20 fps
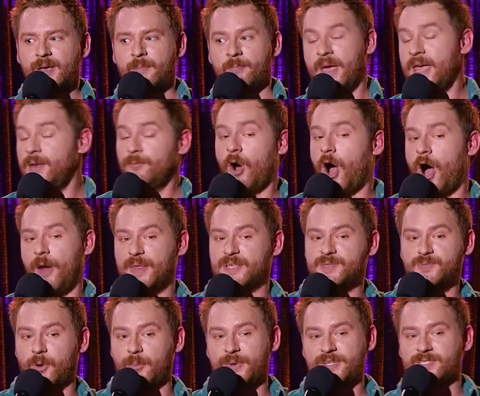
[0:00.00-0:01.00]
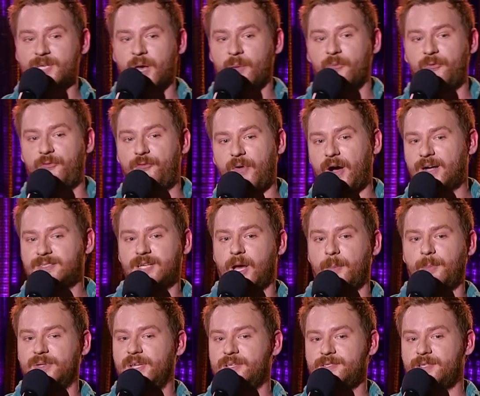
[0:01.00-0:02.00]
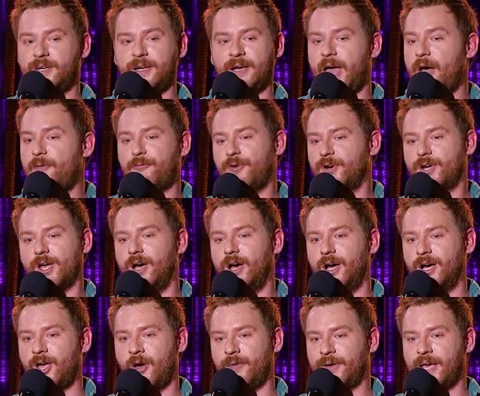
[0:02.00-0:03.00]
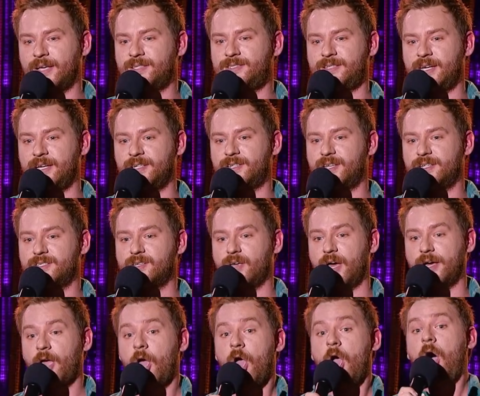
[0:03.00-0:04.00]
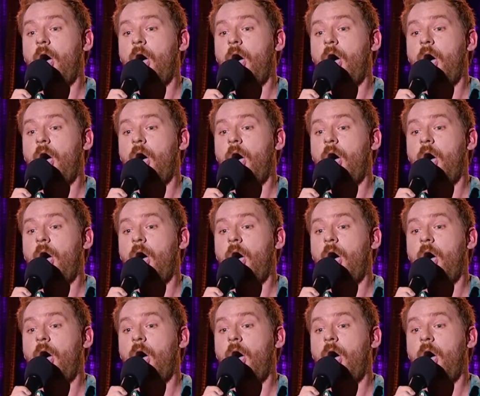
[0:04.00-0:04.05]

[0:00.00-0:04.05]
Meanwhile, there's probably some fucked up lizard in Africa going extinct that's like,